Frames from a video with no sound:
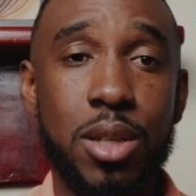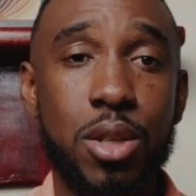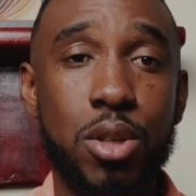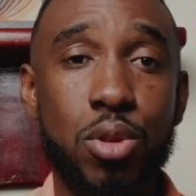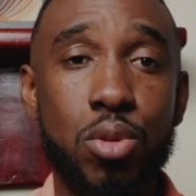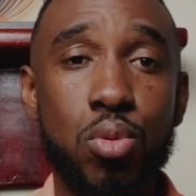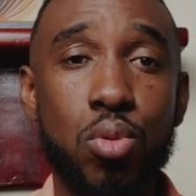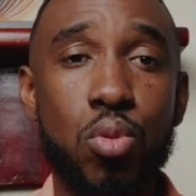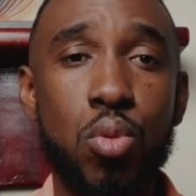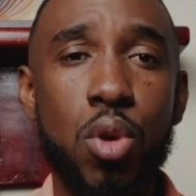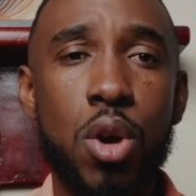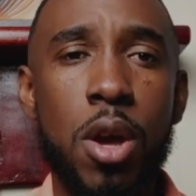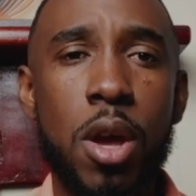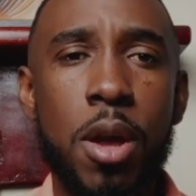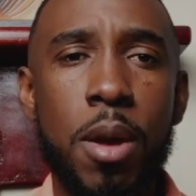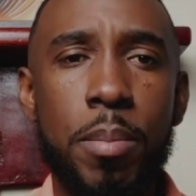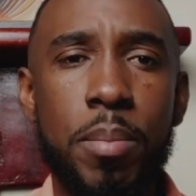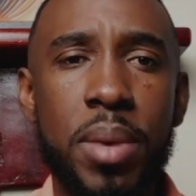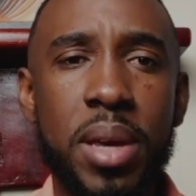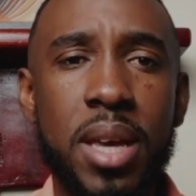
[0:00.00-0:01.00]
You
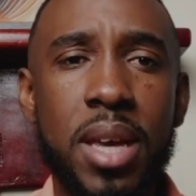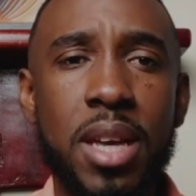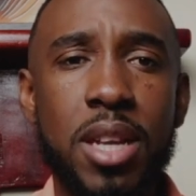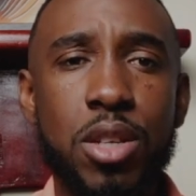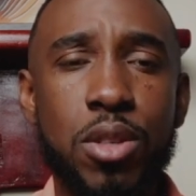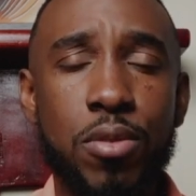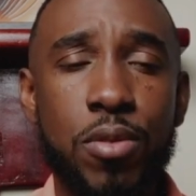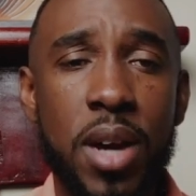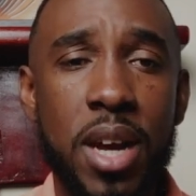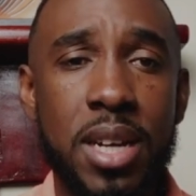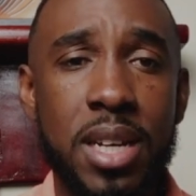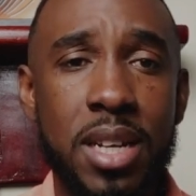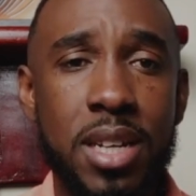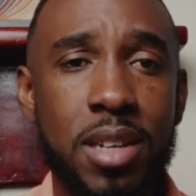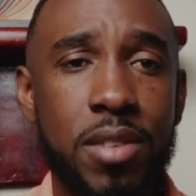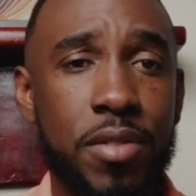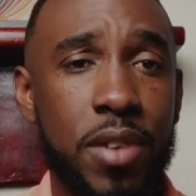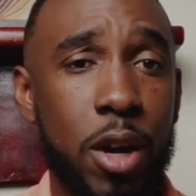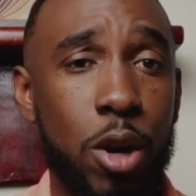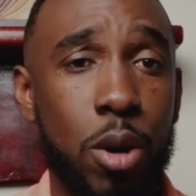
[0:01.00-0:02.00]
begin to
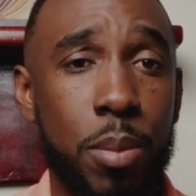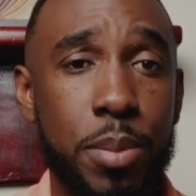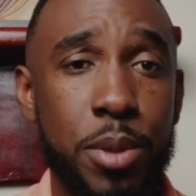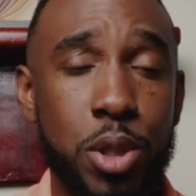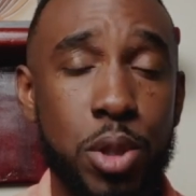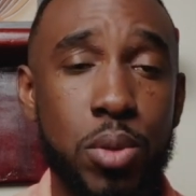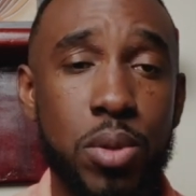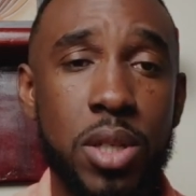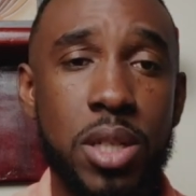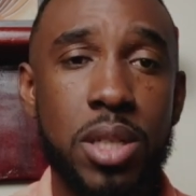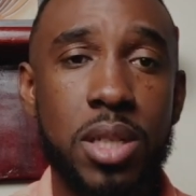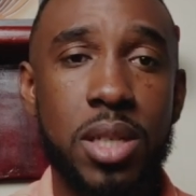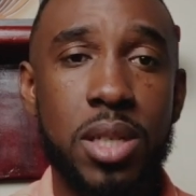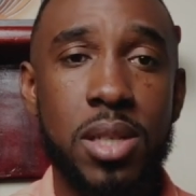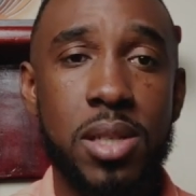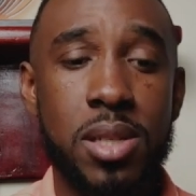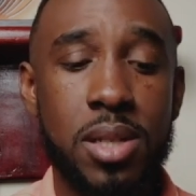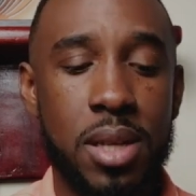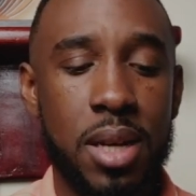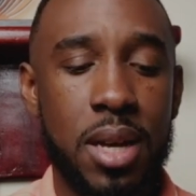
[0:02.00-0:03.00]
identify
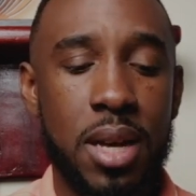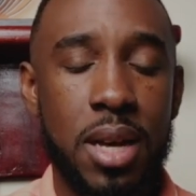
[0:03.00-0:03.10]
opportunities,